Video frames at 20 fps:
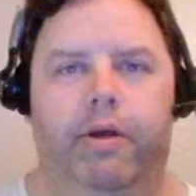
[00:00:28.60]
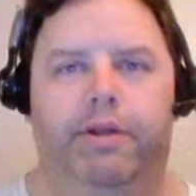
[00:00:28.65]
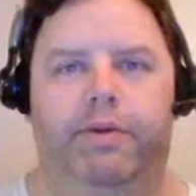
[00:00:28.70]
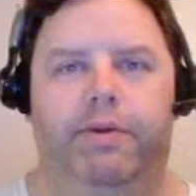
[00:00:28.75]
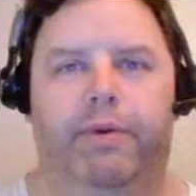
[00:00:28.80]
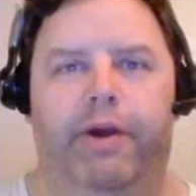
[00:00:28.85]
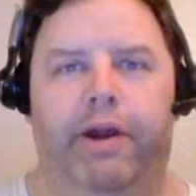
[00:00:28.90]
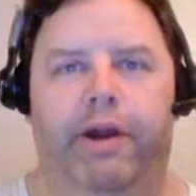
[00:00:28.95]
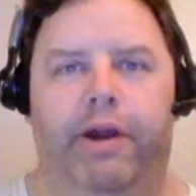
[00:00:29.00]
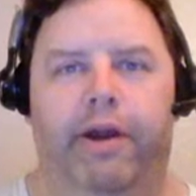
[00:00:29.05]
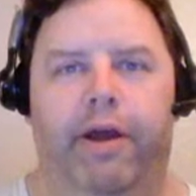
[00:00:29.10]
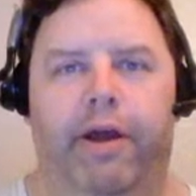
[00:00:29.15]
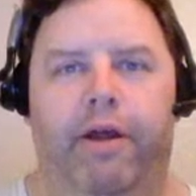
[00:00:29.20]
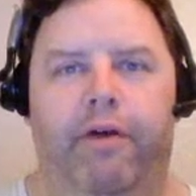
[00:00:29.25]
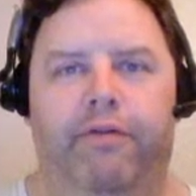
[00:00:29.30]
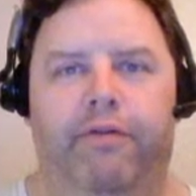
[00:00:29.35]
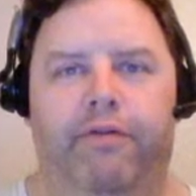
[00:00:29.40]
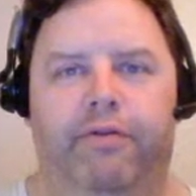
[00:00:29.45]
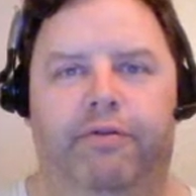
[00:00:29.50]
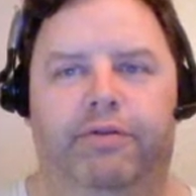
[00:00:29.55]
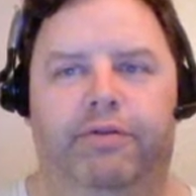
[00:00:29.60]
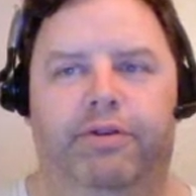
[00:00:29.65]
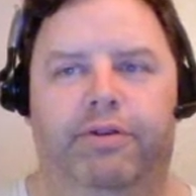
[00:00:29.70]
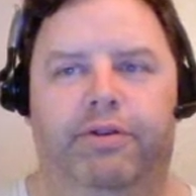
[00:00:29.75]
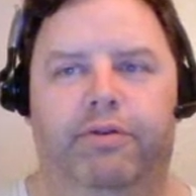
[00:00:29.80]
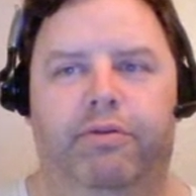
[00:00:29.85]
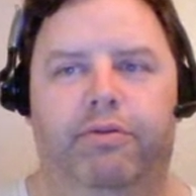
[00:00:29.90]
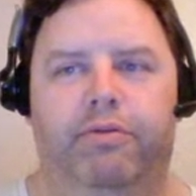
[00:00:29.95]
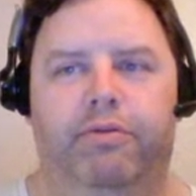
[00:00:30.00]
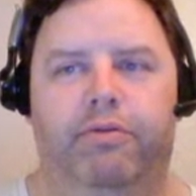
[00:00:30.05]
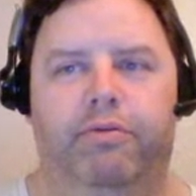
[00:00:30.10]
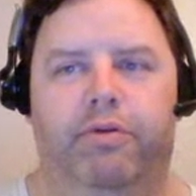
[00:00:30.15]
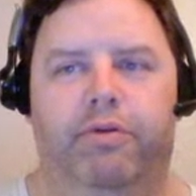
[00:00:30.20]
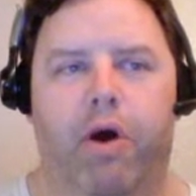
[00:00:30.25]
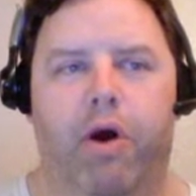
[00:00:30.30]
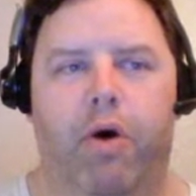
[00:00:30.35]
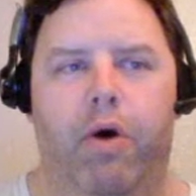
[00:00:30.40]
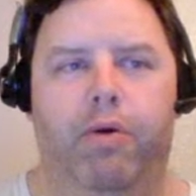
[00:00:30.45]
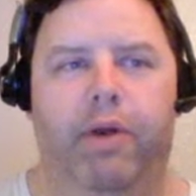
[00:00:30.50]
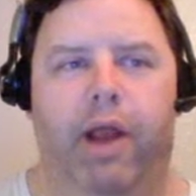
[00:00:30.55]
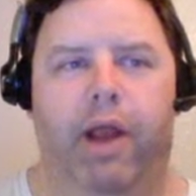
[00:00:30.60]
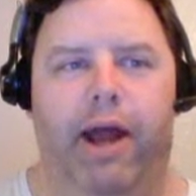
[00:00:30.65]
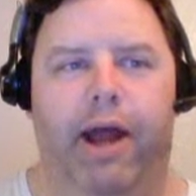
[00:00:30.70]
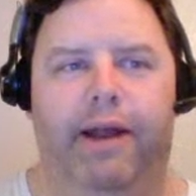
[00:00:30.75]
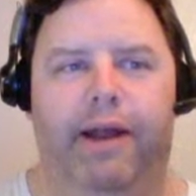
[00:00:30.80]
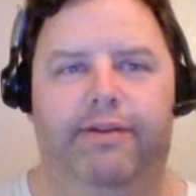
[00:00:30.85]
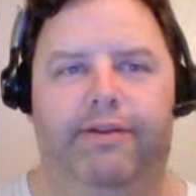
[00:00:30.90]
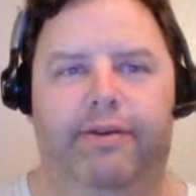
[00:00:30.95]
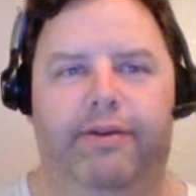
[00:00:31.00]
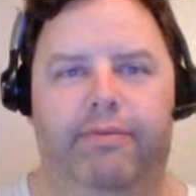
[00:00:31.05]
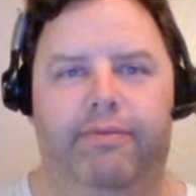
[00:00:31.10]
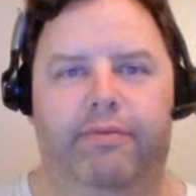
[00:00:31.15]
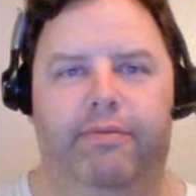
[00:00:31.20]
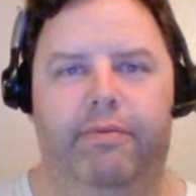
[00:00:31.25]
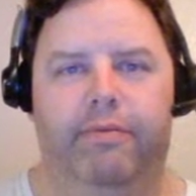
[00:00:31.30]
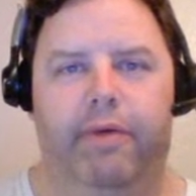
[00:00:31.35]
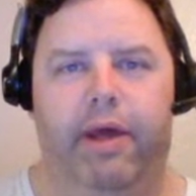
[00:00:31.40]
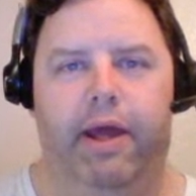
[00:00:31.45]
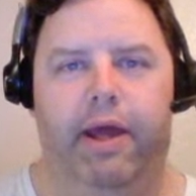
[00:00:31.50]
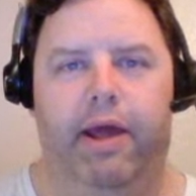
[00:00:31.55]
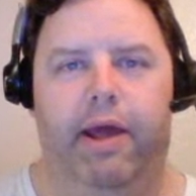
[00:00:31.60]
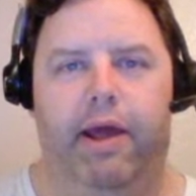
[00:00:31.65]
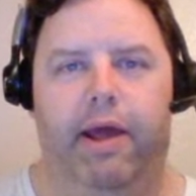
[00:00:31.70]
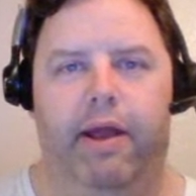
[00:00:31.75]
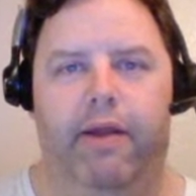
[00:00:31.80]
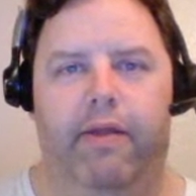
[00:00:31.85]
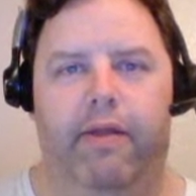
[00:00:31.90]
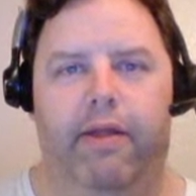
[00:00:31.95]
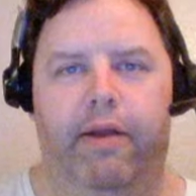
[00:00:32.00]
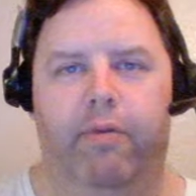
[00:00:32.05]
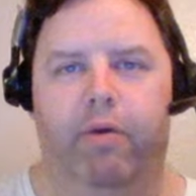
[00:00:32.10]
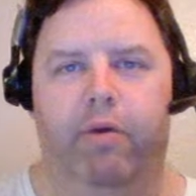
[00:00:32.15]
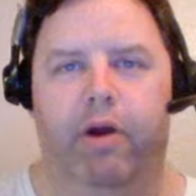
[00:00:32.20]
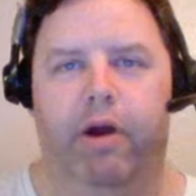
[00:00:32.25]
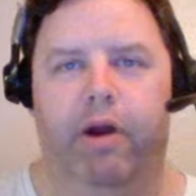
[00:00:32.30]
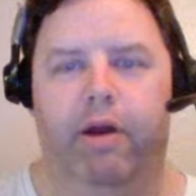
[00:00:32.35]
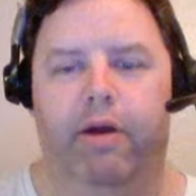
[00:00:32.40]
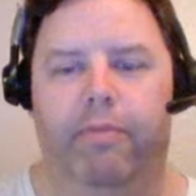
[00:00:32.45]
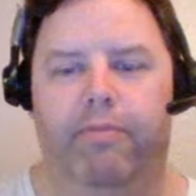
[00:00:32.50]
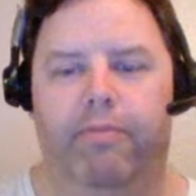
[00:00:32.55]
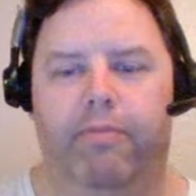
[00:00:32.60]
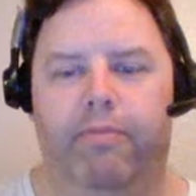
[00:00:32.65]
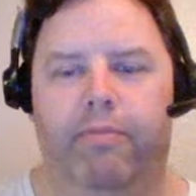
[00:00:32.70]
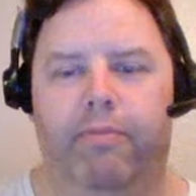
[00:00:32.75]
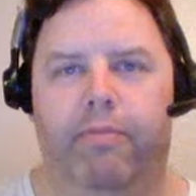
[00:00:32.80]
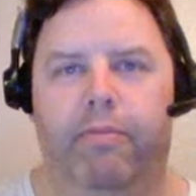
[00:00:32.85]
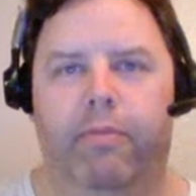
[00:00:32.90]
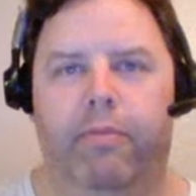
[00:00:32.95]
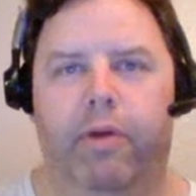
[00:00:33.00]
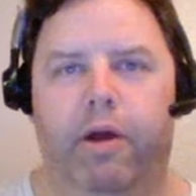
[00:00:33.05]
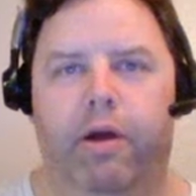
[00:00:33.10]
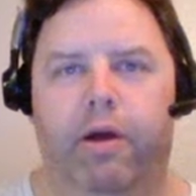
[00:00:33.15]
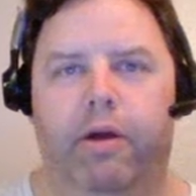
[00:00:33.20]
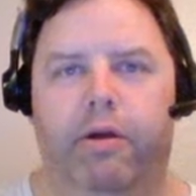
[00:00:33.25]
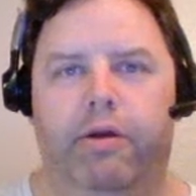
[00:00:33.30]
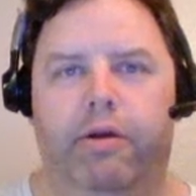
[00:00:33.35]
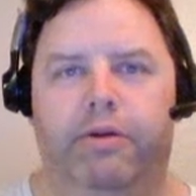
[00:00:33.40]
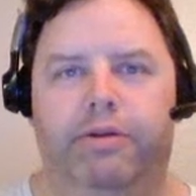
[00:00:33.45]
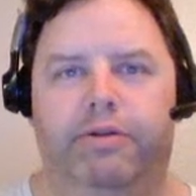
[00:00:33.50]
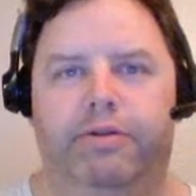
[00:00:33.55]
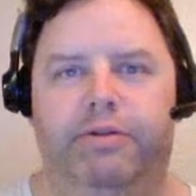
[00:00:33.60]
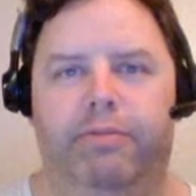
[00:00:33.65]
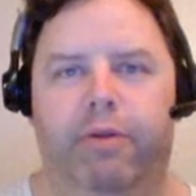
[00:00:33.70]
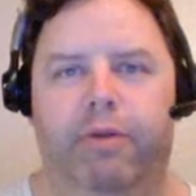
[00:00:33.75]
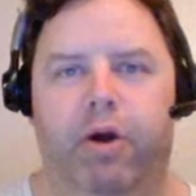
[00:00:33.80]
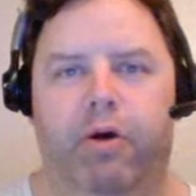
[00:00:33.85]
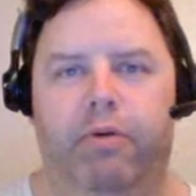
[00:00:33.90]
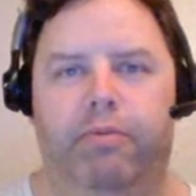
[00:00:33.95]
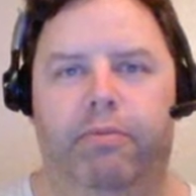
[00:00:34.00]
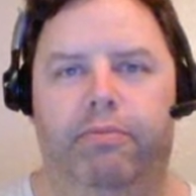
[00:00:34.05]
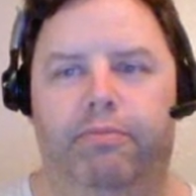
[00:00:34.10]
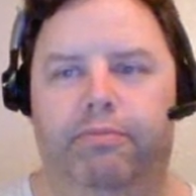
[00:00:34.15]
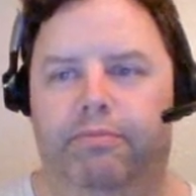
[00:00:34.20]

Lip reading: So we're going to head over to CodeLite, and then we're going to do some code.